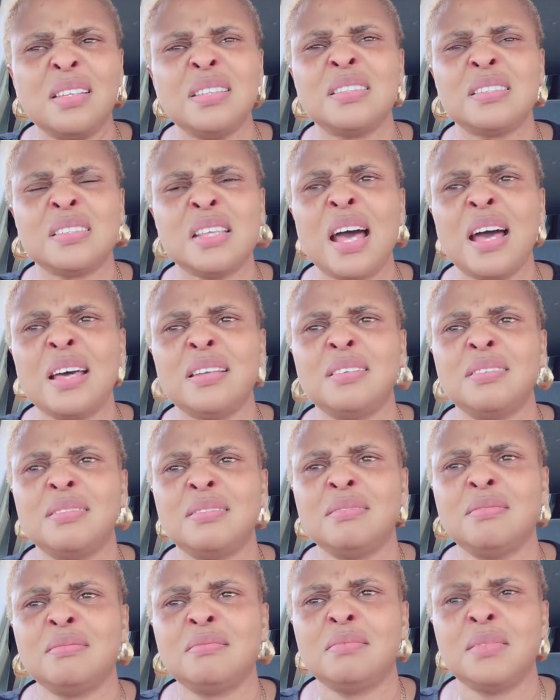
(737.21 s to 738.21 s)
It's sad.
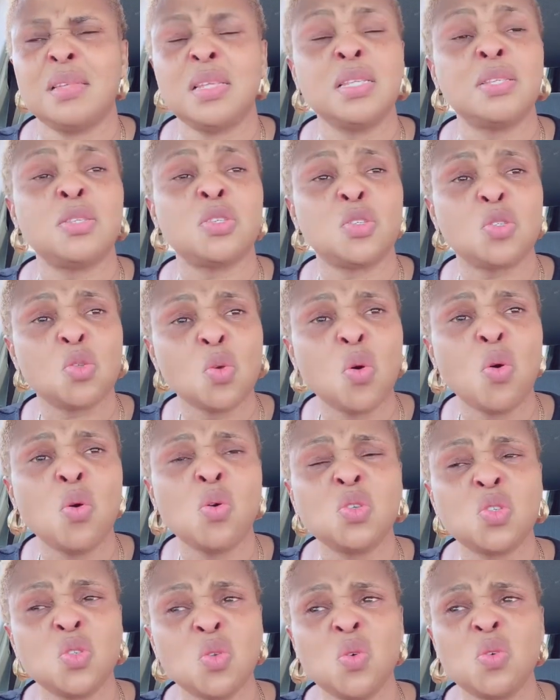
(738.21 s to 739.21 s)
It's
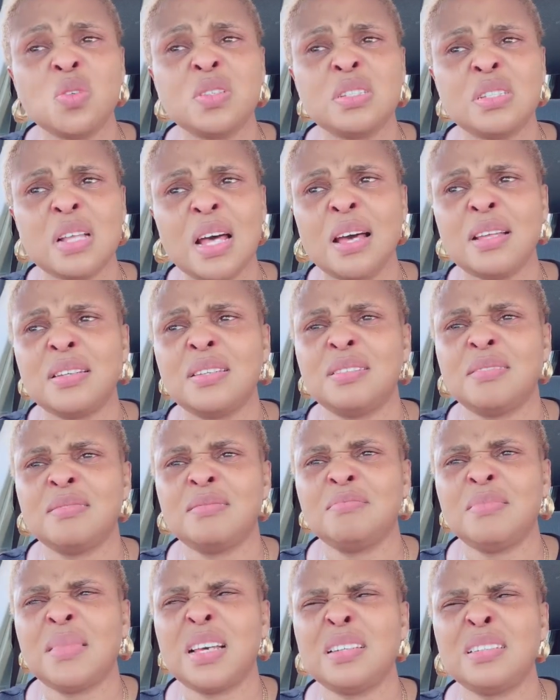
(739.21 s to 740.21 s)
so, so sad.
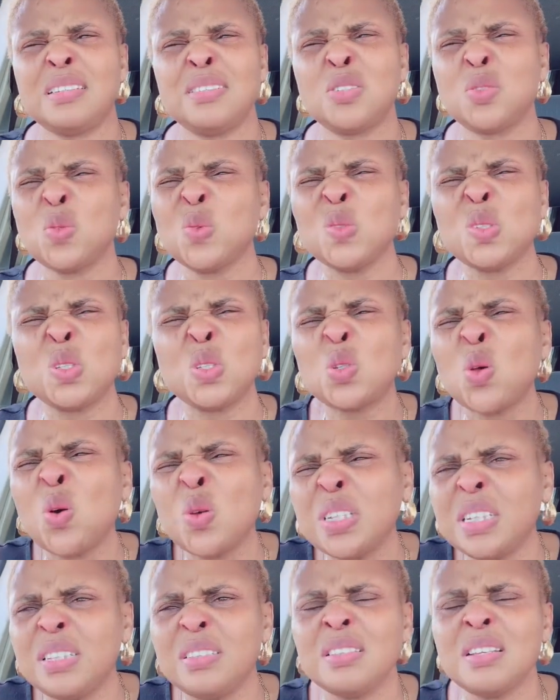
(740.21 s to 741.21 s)
And it's so
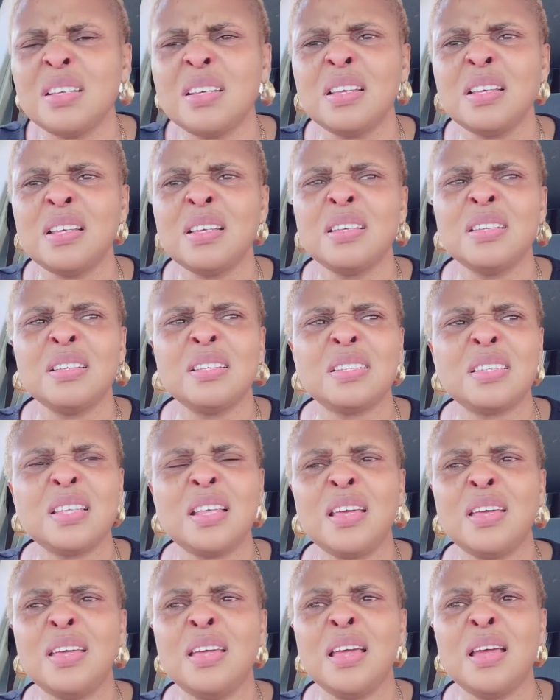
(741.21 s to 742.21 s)
sudden.
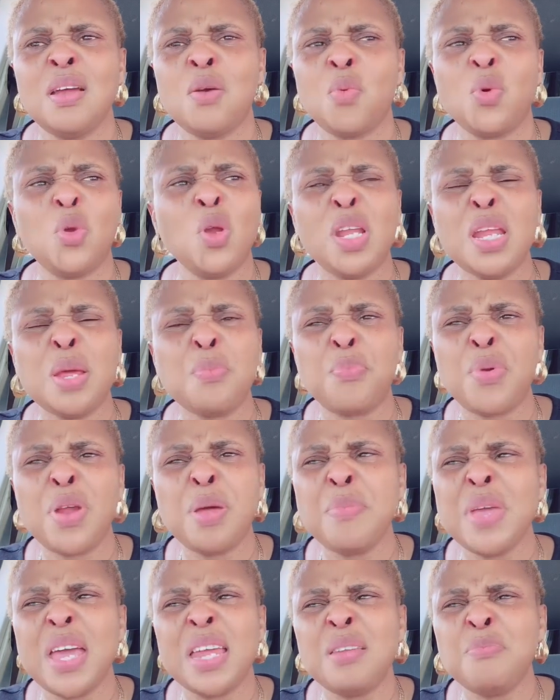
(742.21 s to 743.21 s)
Say, we don't
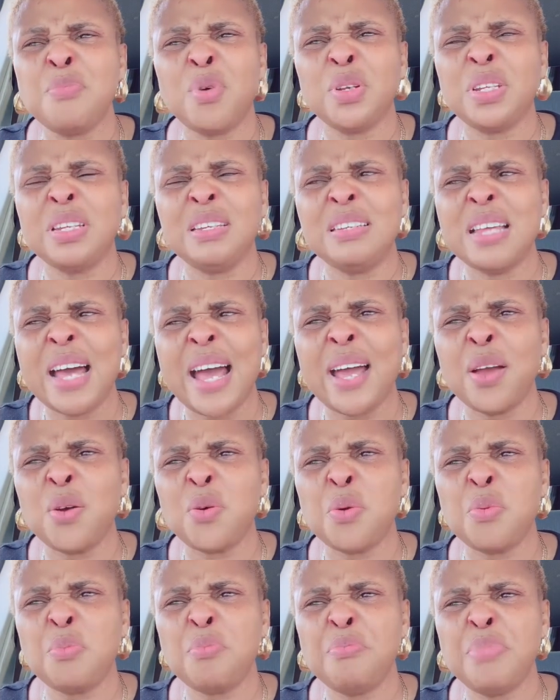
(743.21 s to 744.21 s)
pray me anybody
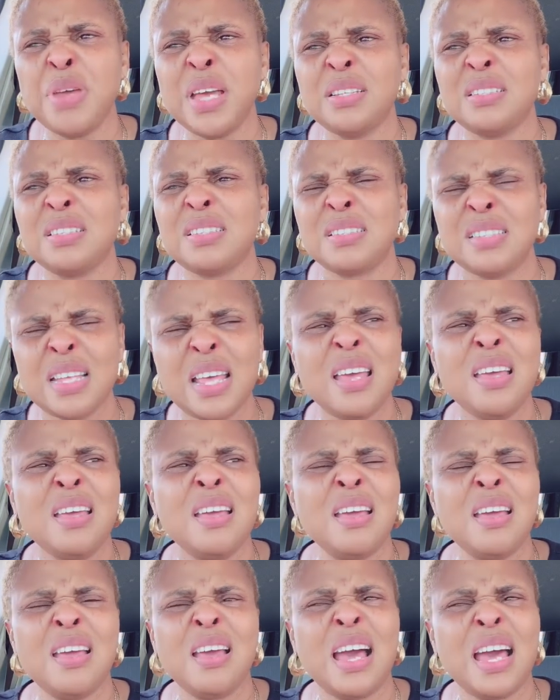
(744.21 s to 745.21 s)
die. But say,
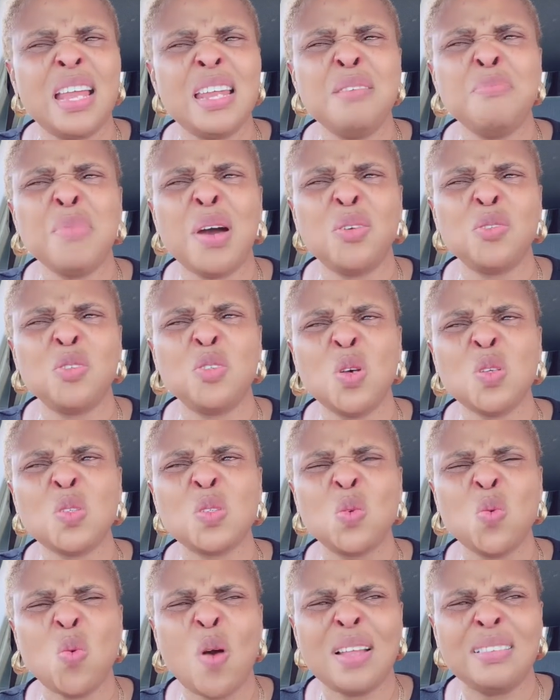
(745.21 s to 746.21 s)
Alima will
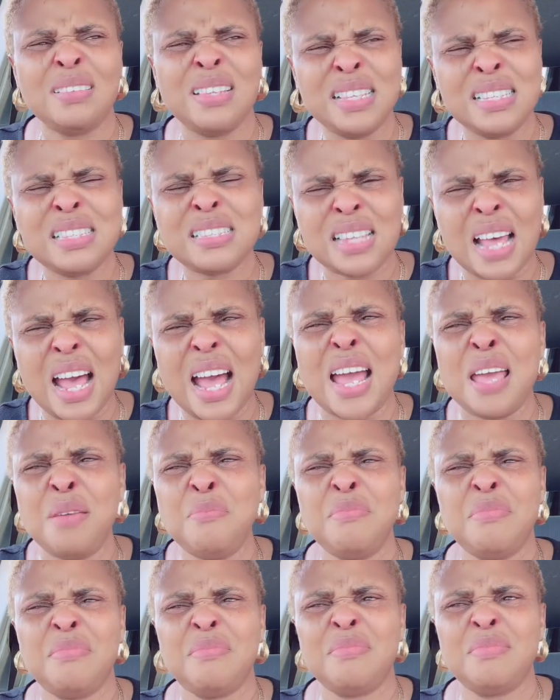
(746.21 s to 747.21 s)
just go at this
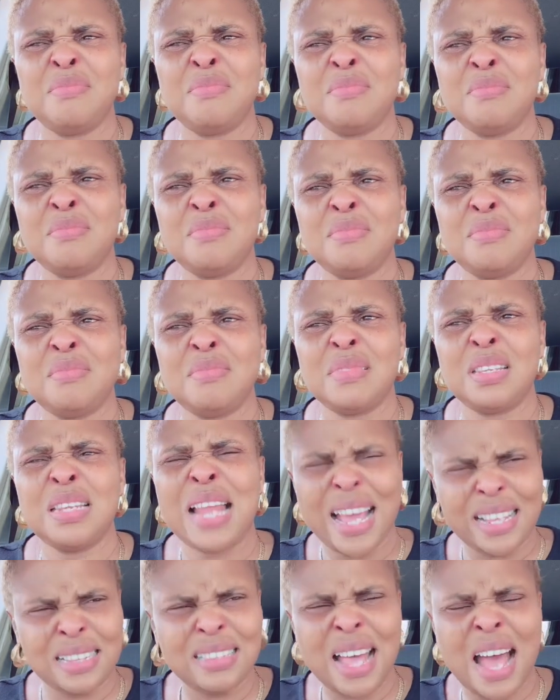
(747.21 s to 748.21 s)
time.
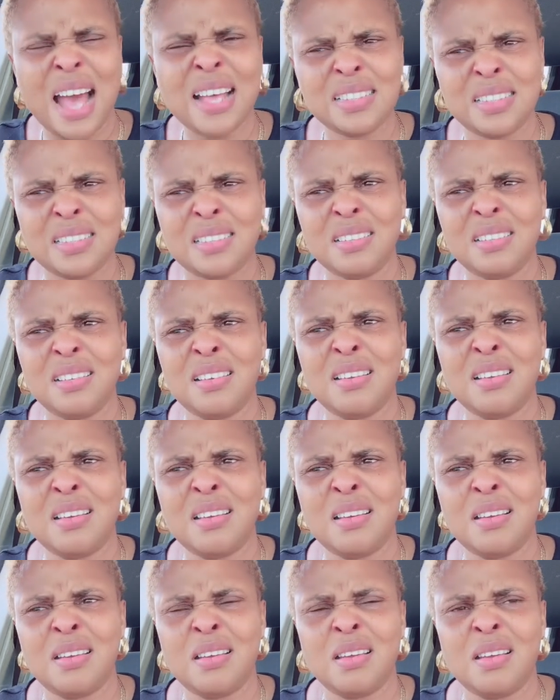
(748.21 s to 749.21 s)
Like that.
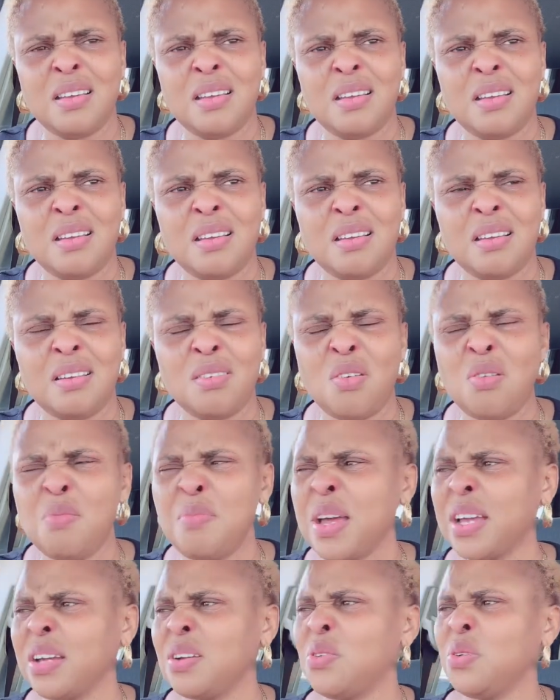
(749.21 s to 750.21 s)
Oh
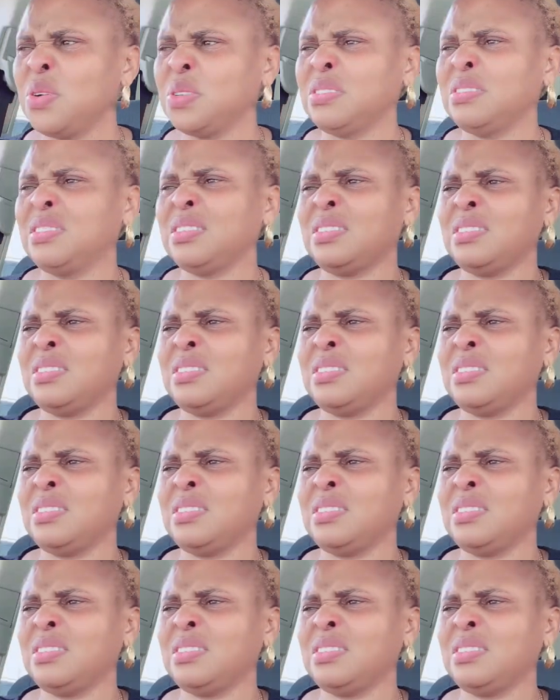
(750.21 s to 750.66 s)
my God.